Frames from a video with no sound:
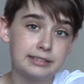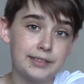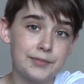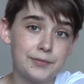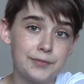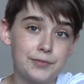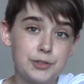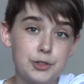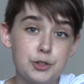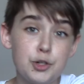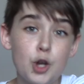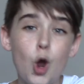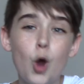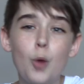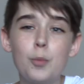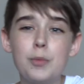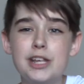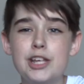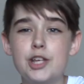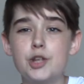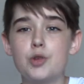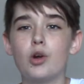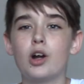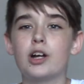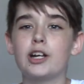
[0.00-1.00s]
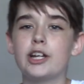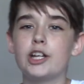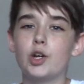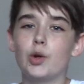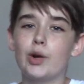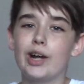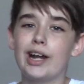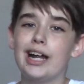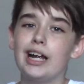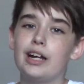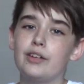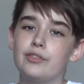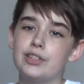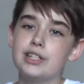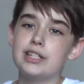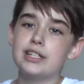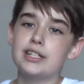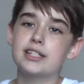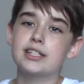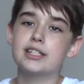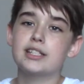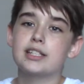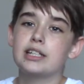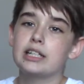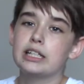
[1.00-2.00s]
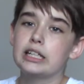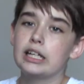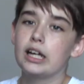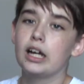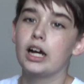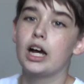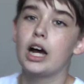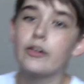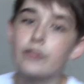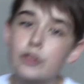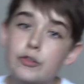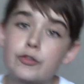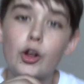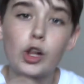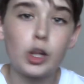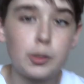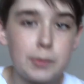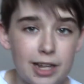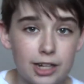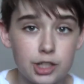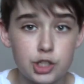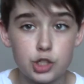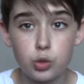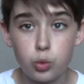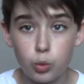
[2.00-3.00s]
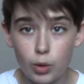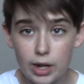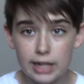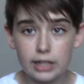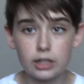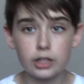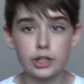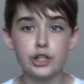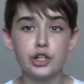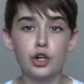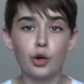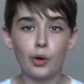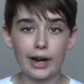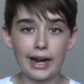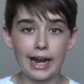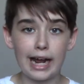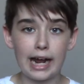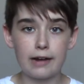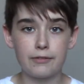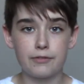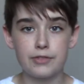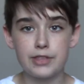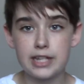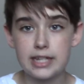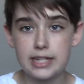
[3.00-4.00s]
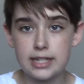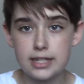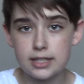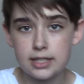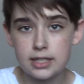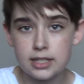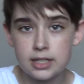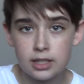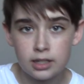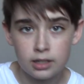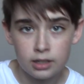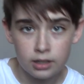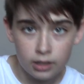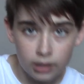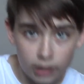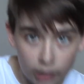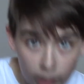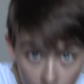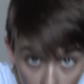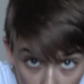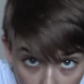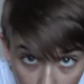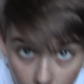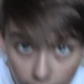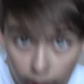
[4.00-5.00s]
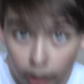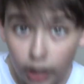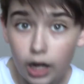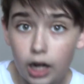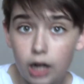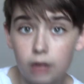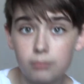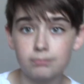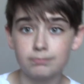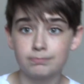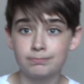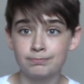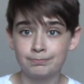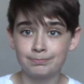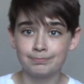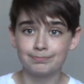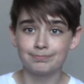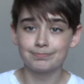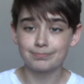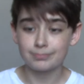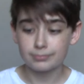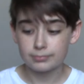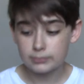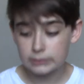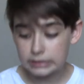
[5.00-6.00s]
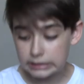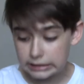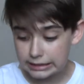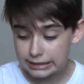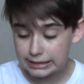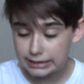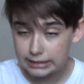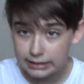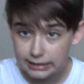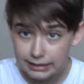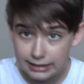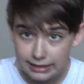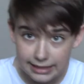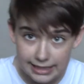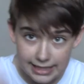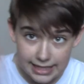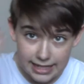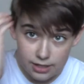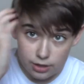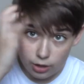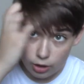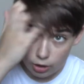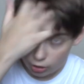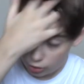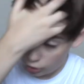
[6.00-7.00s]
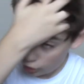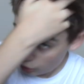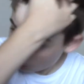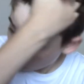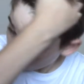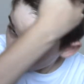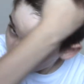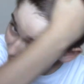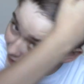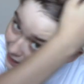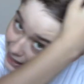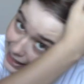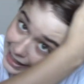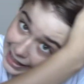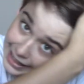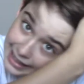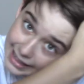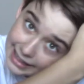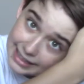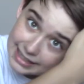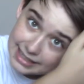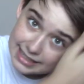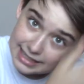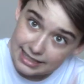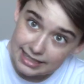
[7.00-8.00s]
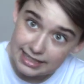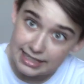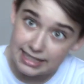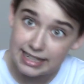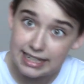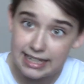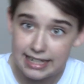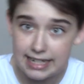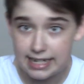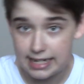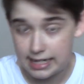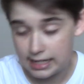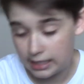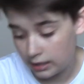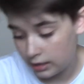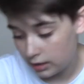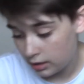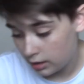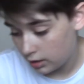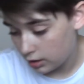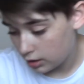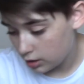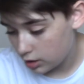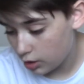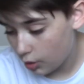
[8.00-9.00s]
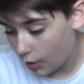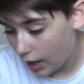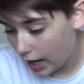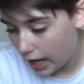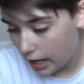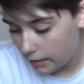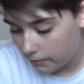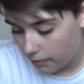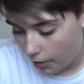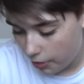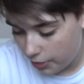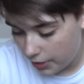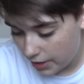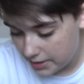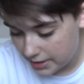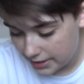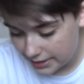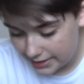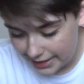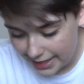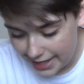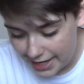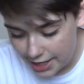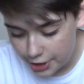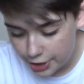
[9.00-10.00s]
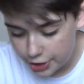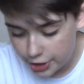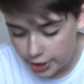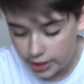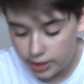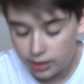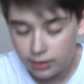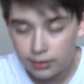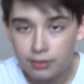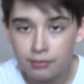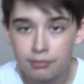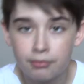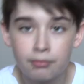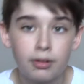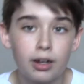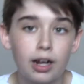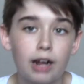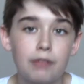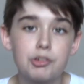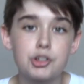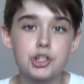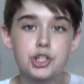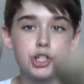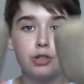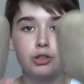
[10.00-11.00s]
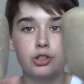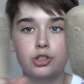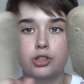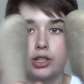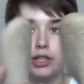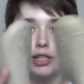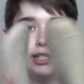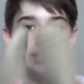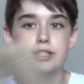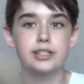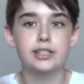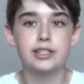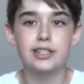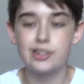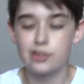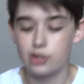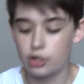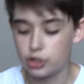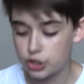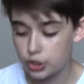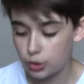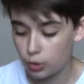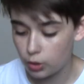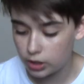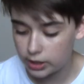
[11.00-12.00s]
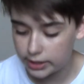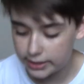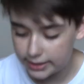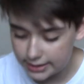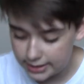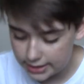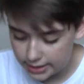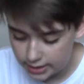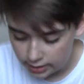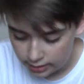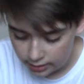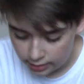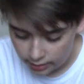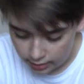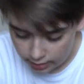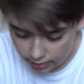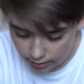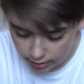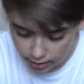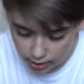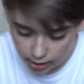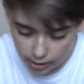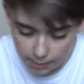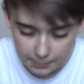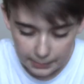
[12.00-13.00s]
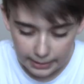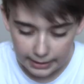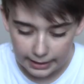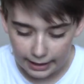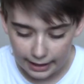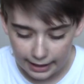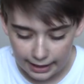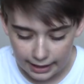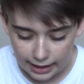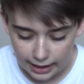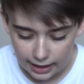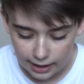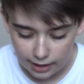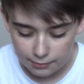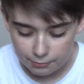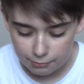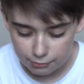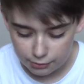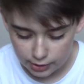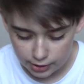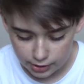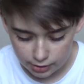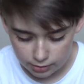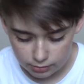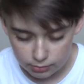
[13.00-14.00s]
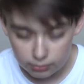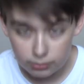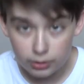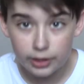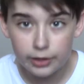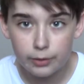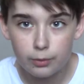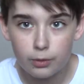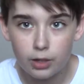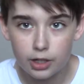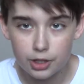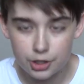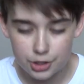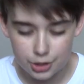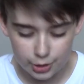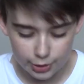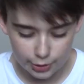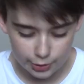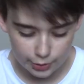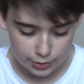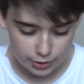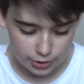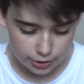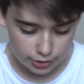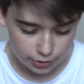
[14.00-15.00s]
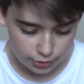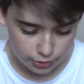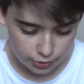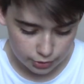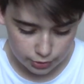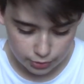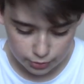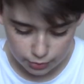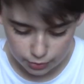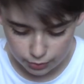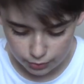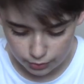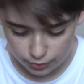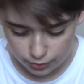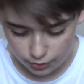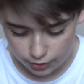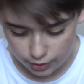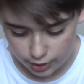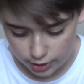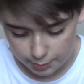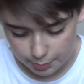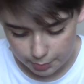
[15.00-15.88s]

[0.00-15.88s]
if you know me, you already know I have these. Uh, if you follow me on Twitter, you know I have these. Um, these are crazy. So I have authentication. I have shoe trees. These are Jordans. Um, I have, I don't really want to show you the